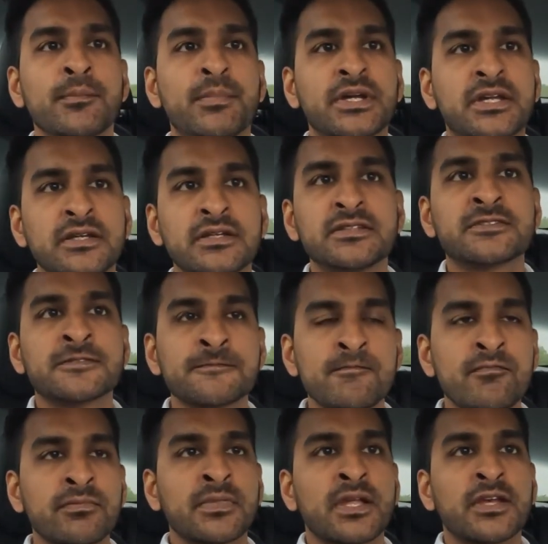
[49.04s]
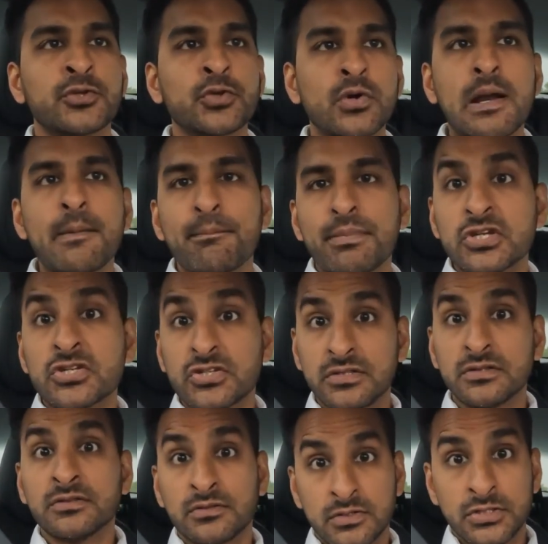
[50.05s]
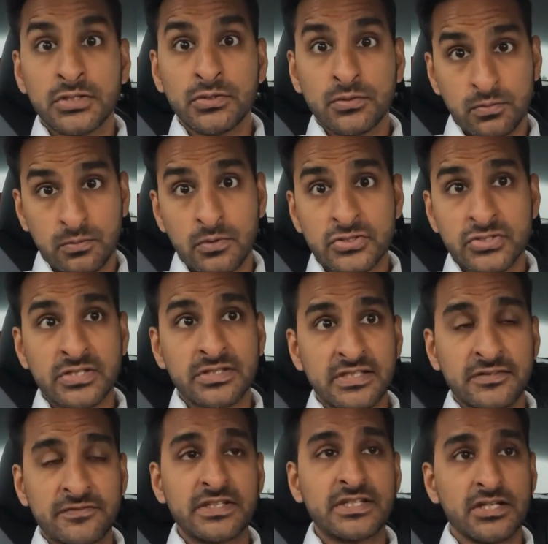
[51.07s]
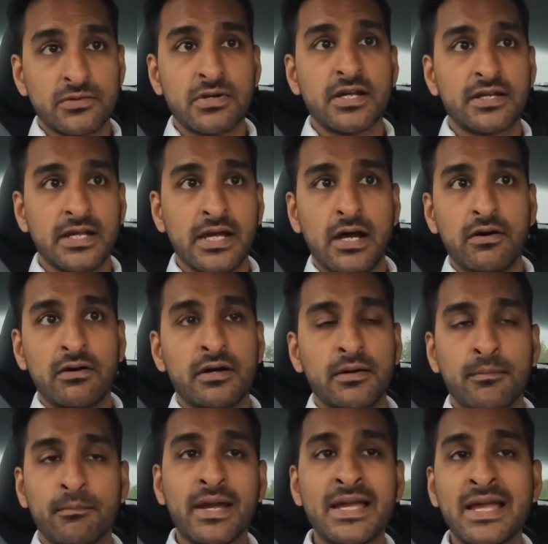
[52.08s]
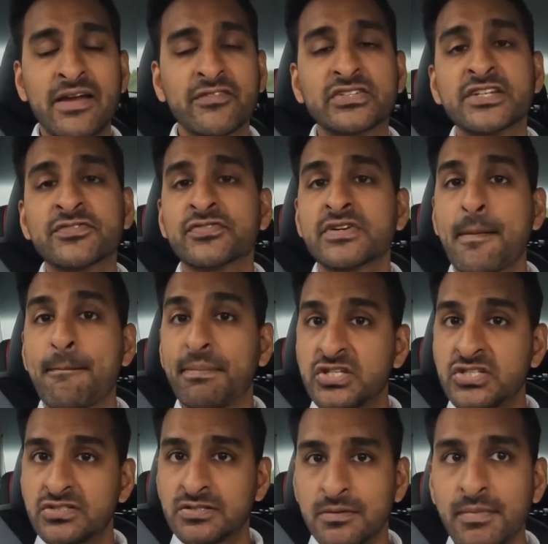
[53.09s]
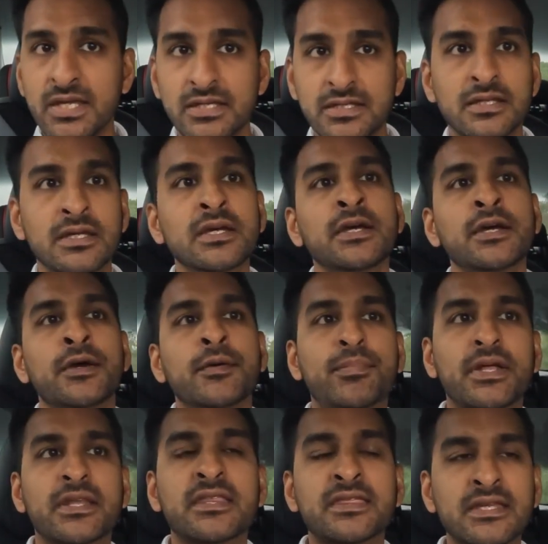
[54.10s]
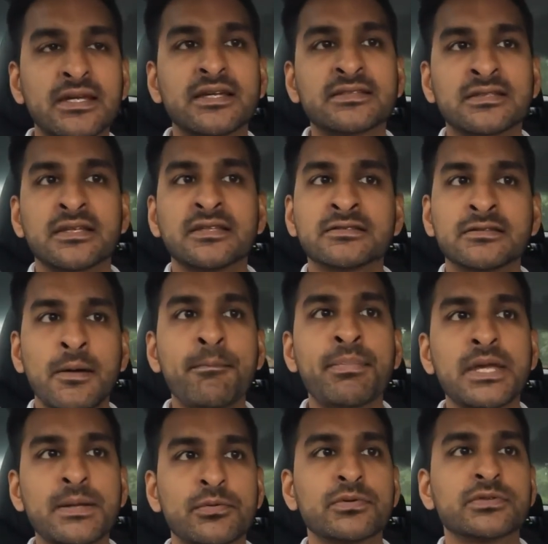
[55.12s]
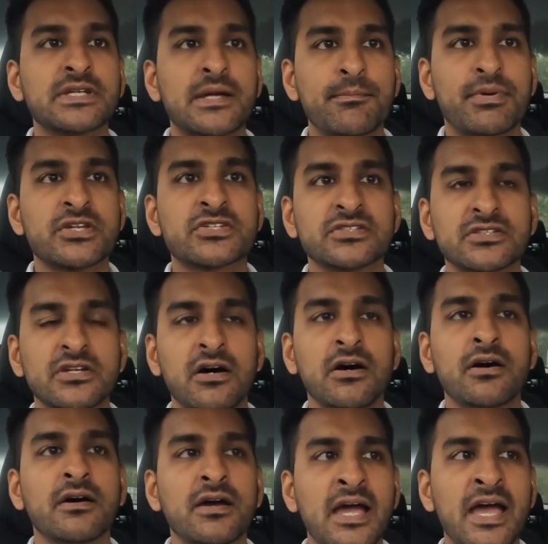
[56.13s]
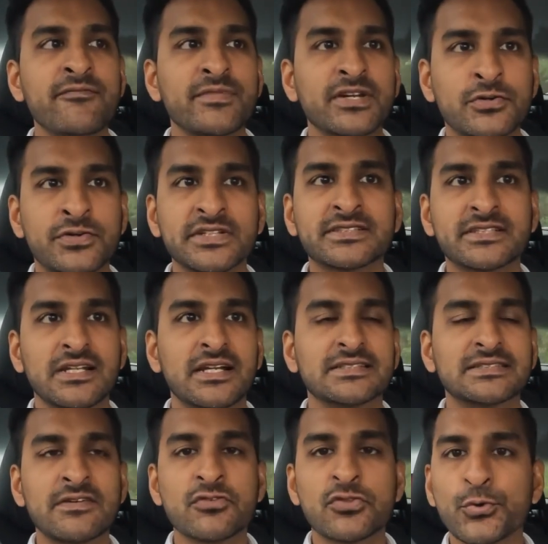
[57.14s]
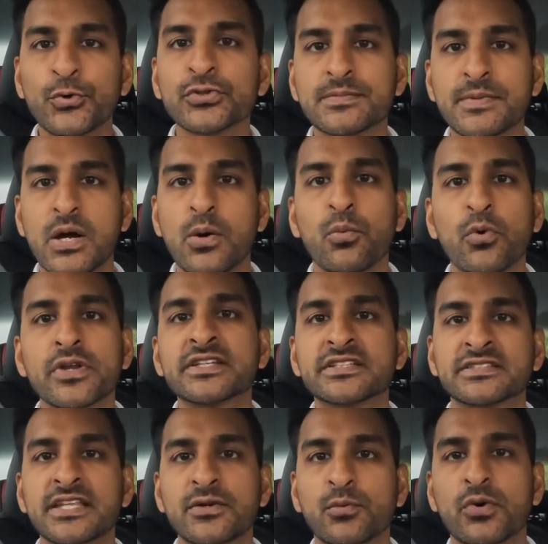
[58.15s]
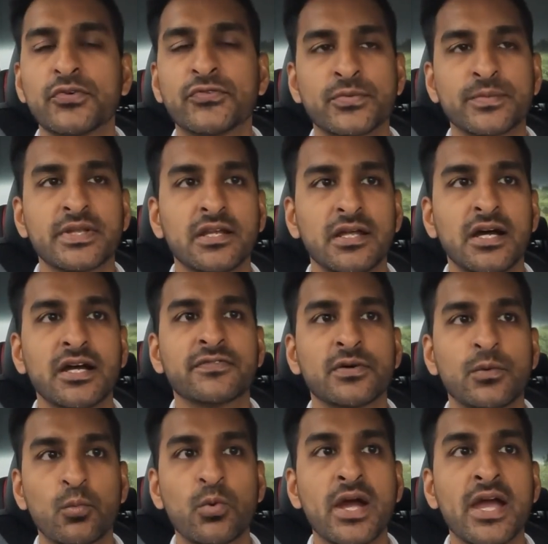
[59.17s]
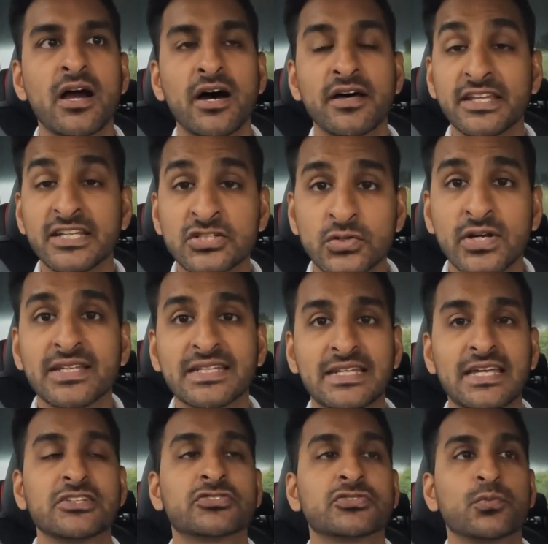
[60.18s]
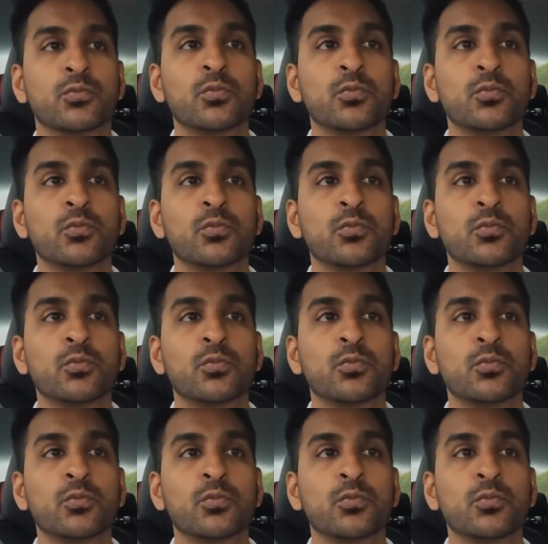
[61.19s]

Because your ambition, you watching this video right now, may have a different ambition to me. But the thing is, some people's ambitions haven't been crystallized. They haven't thought about what it is they want from their life and where are they trying to get to.